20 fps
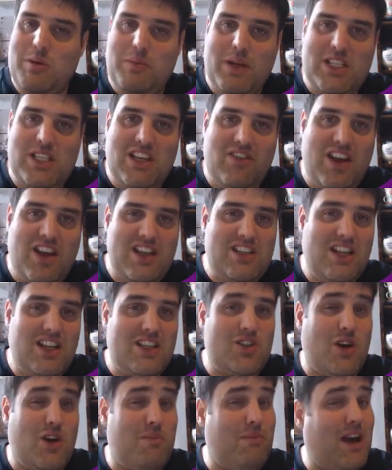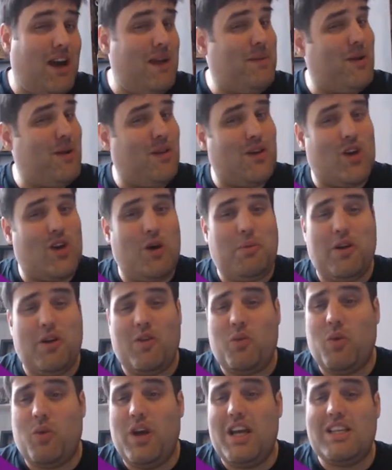busy recently, so it might be another couple
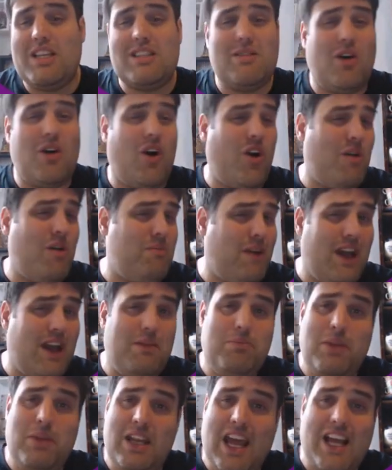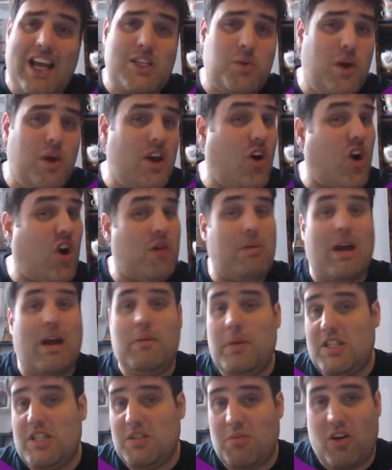of weeks, or it might be next week, or it
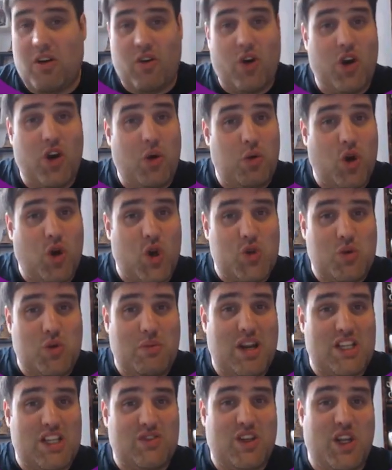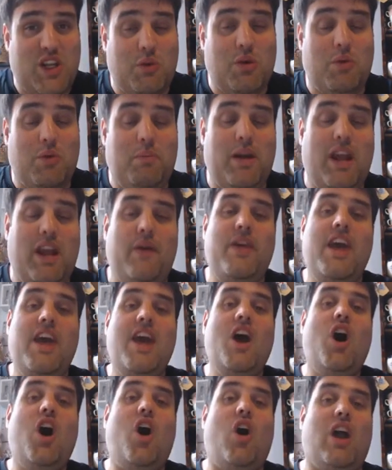might be tomorrow. Who knows when my next video will be.
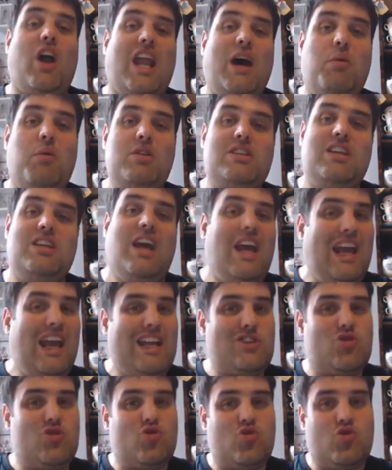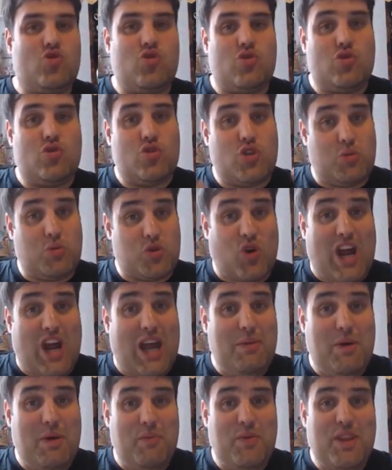All I would say is
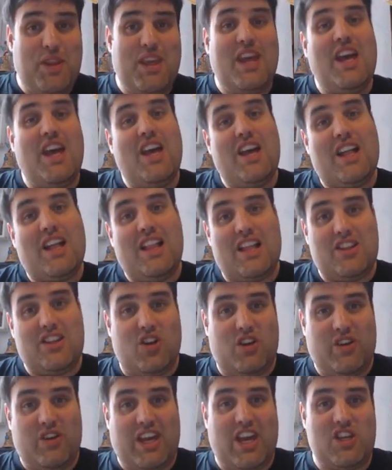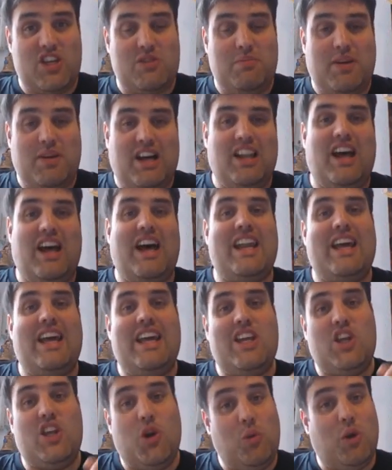subscribe, click the notification bell, and
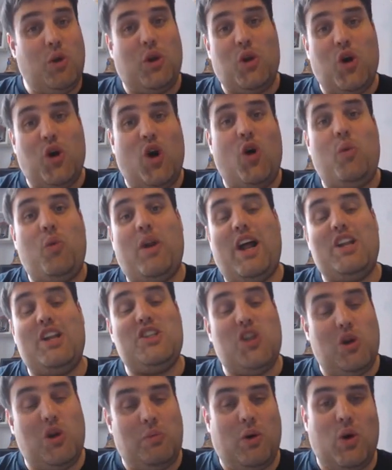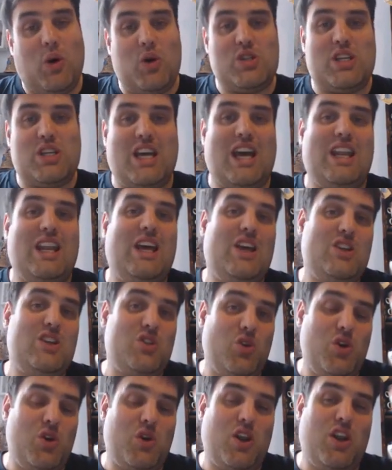you will know when I do post again,
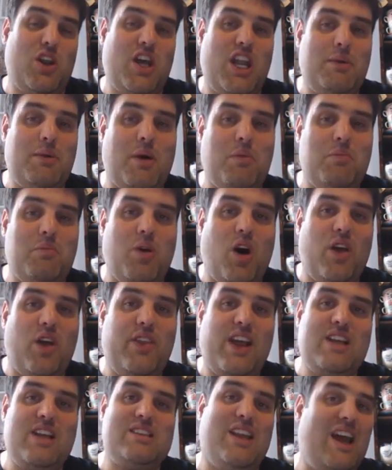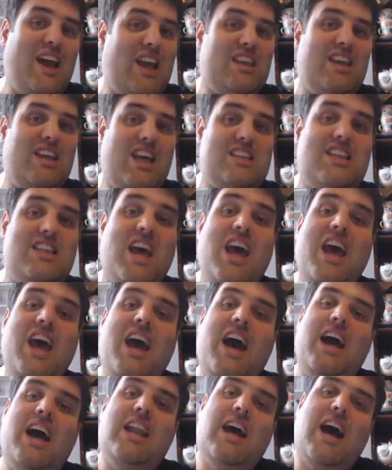so you can learn about more things like this.
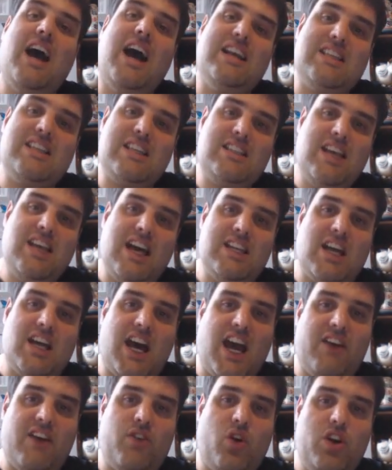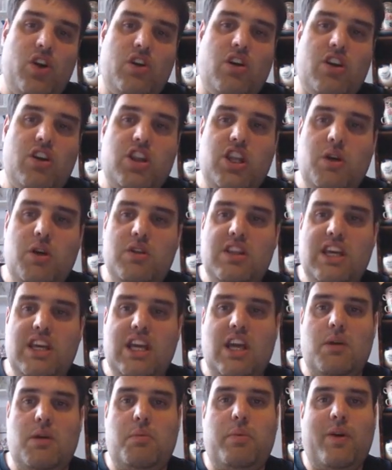And as I said, I've only gone through
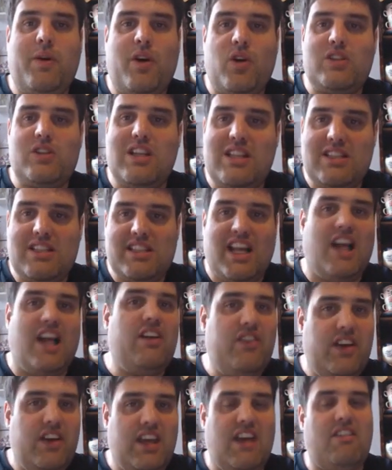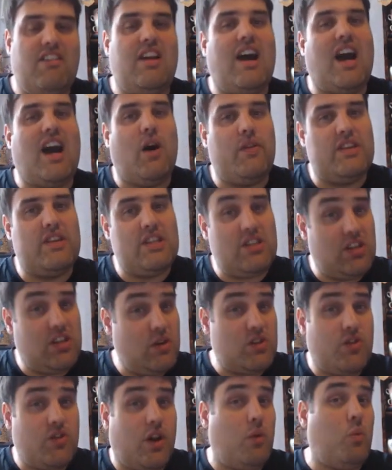the product itself here and how this is
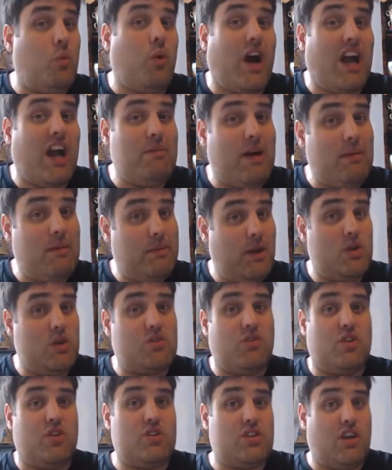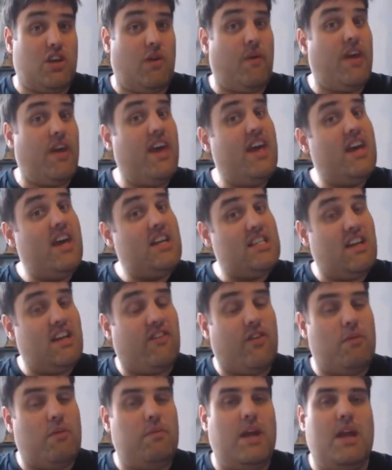useful and why it might be useful to
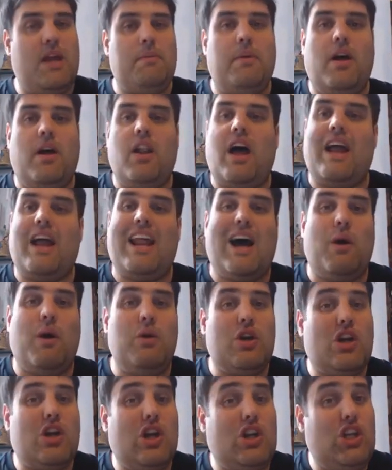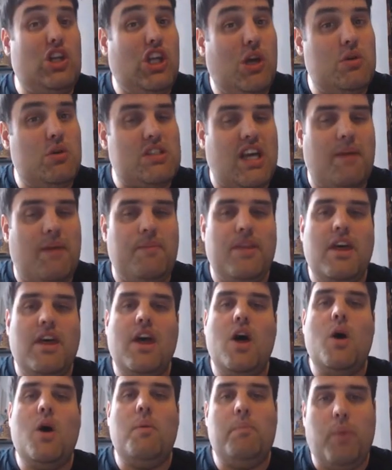different people and how you can use it.
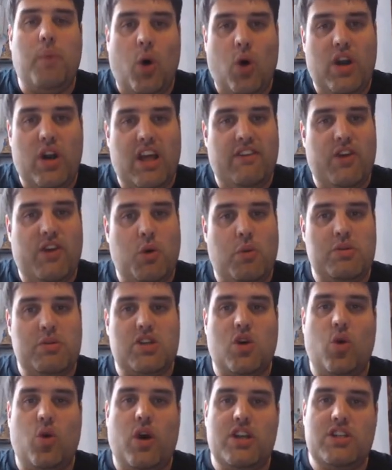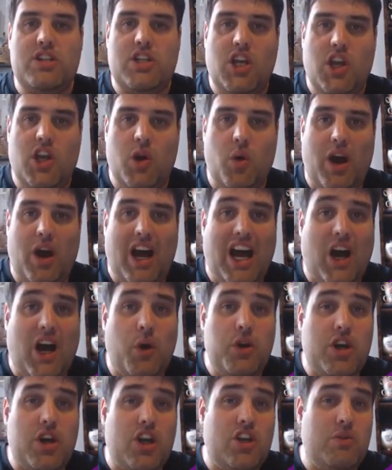But if you want me to go into how
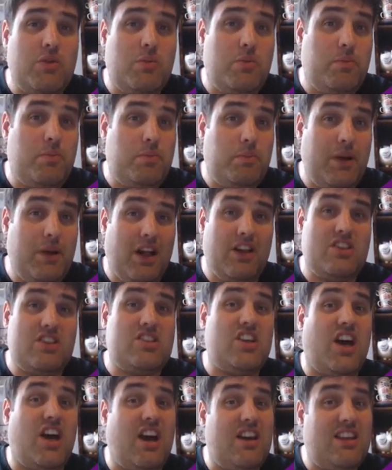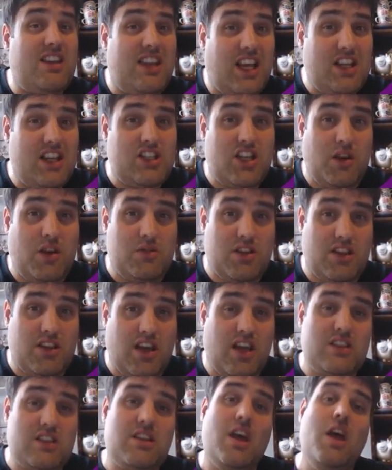you can build certain things using
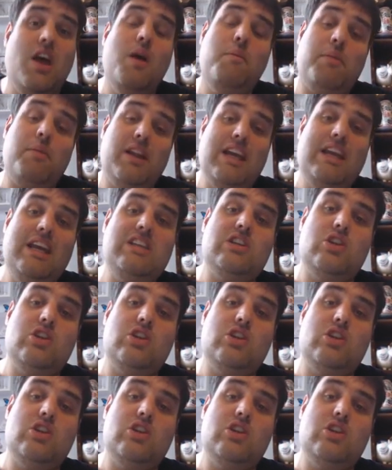this, please